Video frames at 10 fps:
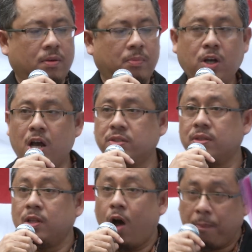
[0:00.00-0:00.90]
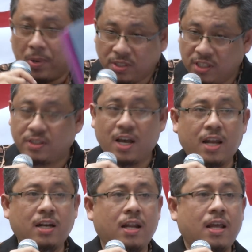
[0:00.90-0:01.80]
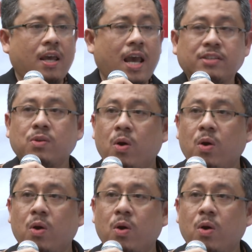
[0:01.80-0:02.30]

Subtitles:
Because the opposition has